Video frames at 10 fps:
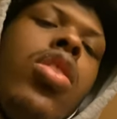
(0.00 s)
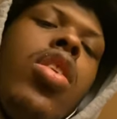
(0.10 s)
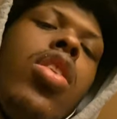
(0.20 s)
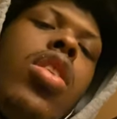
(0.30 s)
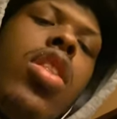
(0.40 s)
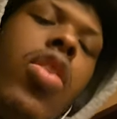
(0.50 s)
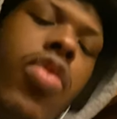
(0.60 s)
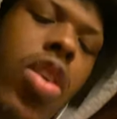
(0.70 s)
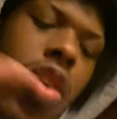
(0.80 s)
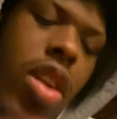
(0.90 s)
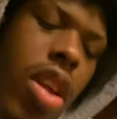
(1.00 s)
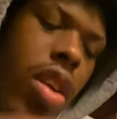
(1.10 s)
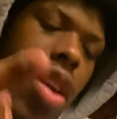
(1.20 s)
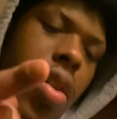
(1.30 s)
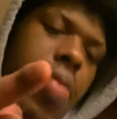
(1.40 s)
and if you
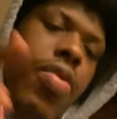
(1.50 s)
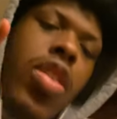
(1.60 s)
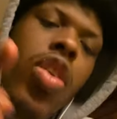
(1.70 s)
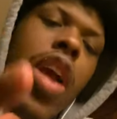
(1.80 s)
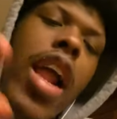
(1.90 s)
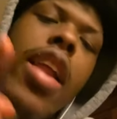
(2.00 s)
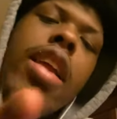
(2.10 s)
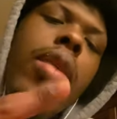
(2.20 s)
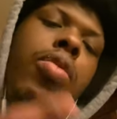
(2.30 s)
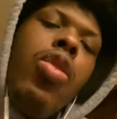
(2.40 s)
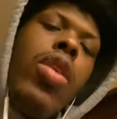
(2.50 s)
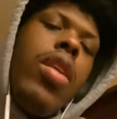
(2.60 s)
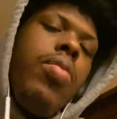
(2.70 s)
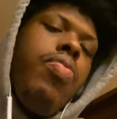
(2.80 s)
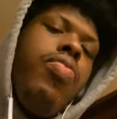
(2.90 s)
gotta keep doing
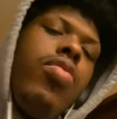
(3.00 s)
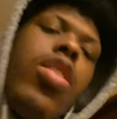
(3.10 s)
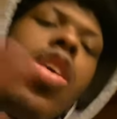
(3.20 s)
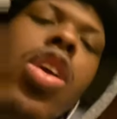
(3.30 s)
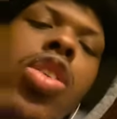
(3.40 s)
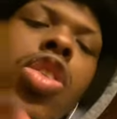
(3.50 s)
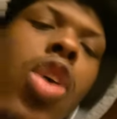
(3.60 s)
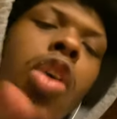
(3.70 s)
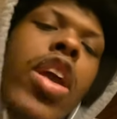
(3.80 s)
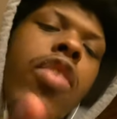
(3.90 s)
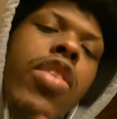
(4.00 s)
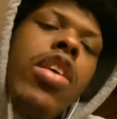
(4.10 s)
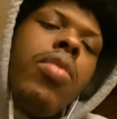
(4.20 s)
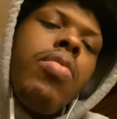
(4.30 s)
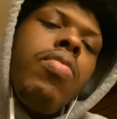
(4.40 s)
it, don't give
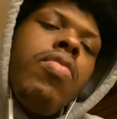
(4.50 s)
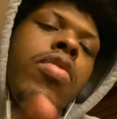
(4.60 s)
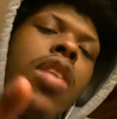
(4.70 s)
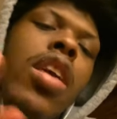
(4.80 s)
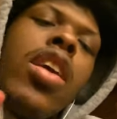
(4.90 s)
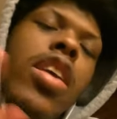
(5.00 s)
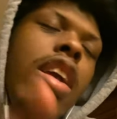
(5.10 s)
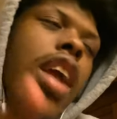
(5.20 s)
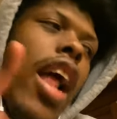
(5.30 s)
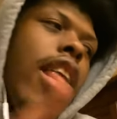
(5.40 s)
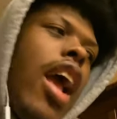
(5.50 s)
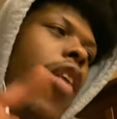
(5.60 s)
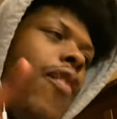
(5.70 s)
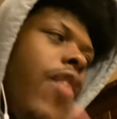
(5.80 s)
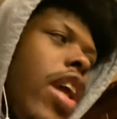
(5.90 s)
up. You gotta
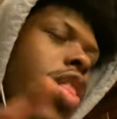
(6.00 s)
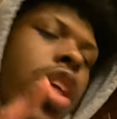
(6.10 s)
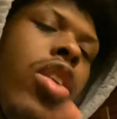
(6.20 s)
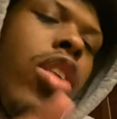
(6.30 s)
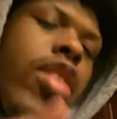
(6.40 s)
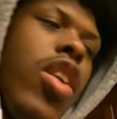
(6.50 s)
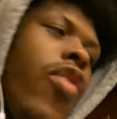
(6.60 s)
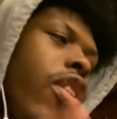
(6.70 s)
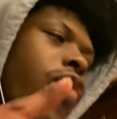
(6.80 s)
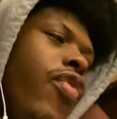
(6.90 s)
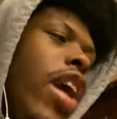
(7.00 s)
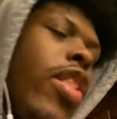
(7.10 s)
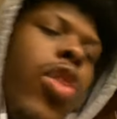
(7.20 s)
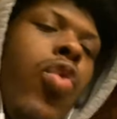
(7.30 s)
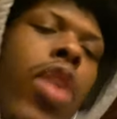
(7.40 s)
have faith in yourself and
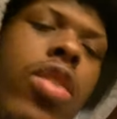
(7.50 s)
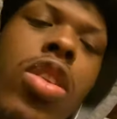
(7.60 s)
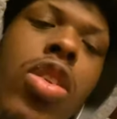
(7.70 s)
faith in what you're